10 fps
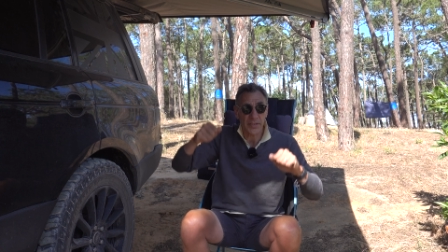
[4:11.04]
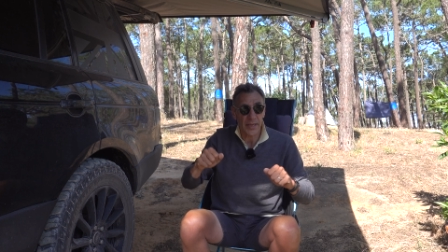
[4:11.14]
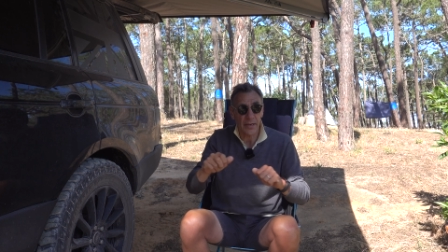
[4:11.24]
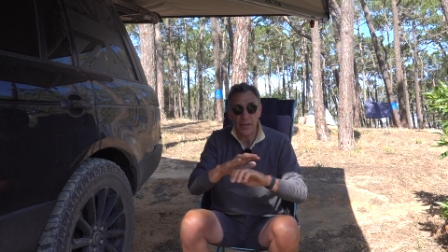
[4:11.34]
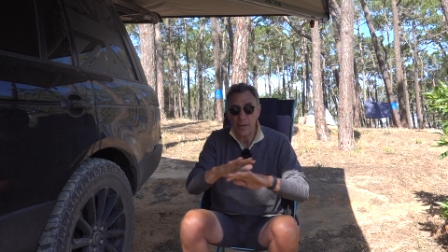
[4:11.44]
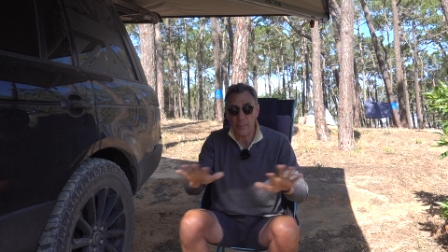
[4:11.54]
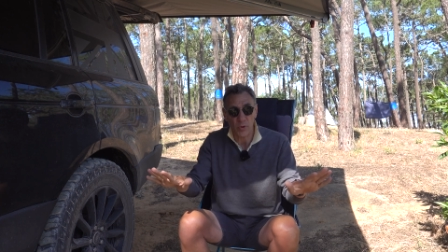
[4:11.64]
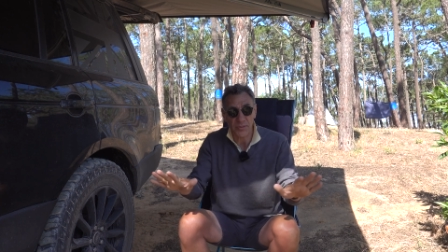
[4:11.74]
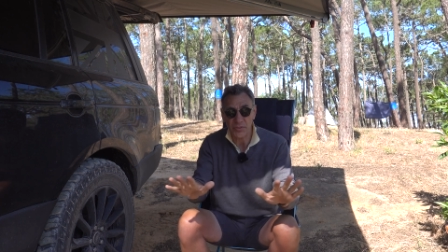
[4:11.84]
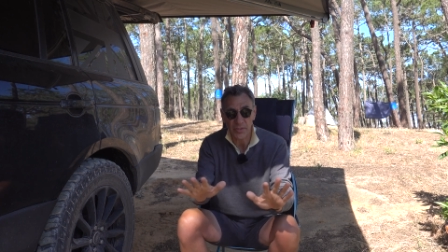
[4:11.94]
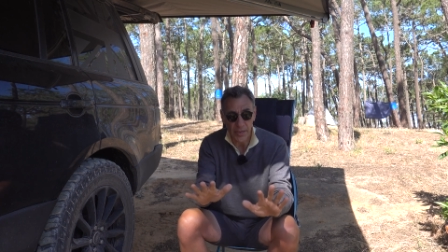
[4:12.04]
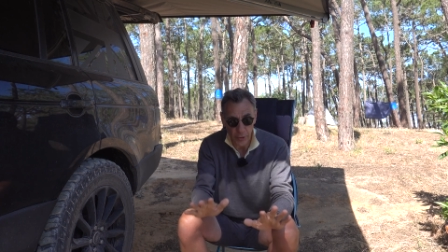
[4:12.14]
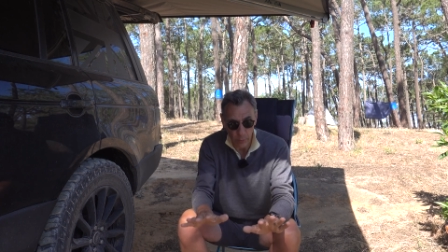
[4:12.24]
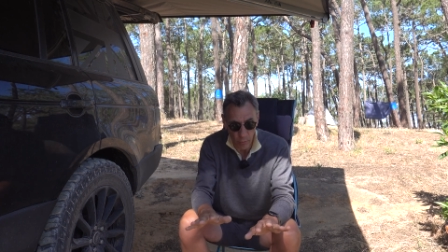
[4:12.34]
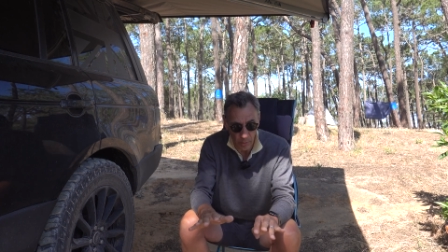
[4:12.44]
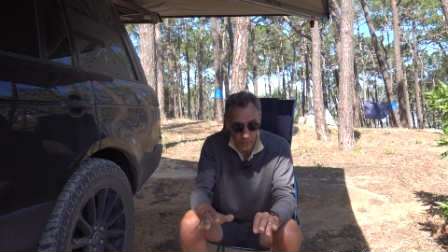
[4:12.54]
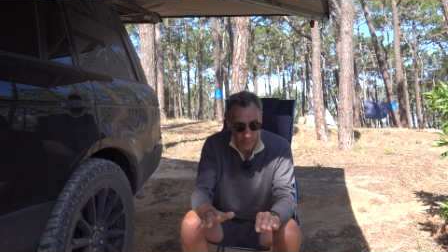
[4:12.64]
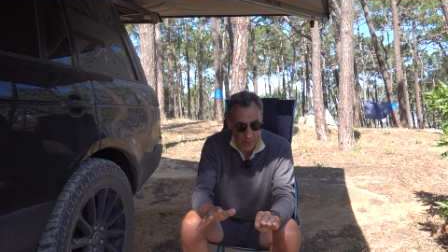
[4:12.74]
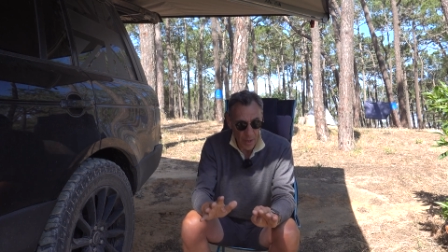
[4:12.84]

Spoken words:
down, it compresses down no problem.